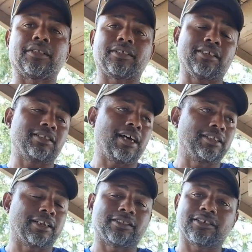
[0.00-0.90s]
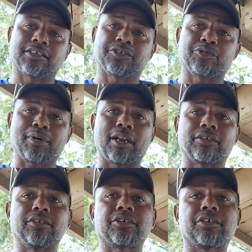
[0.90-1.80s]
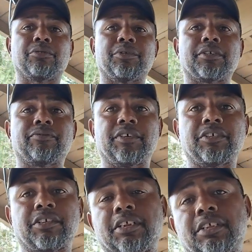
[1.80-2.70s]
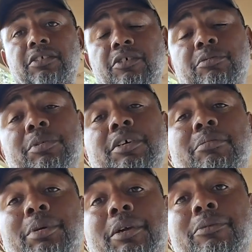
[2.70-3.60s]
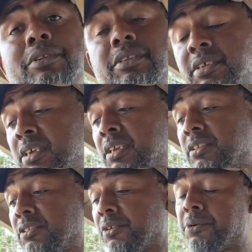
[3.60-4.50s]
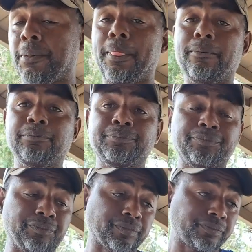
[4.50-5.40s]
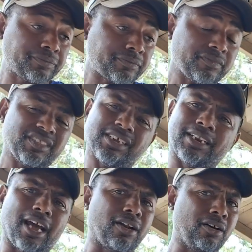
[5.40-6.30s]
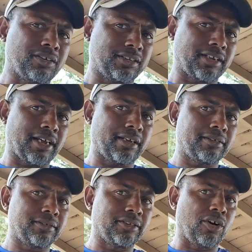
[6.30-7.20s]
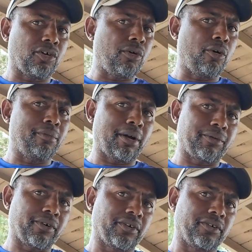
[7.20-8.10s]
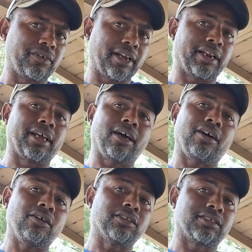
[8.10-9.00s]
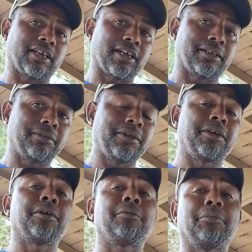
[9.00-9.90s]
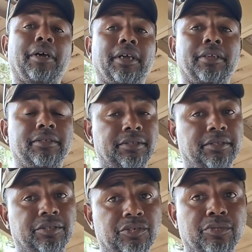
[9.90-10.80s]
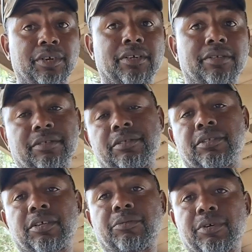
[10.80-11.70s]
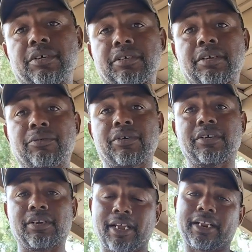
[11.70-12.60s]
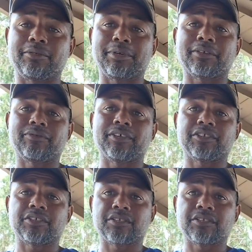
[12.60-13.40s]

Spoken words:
10 times out of 10 you probably hook up with a fish, and it's gonna be a big one. So not all the time. Don't quote my word on that. Not all the time, but you will. It will land a big fish.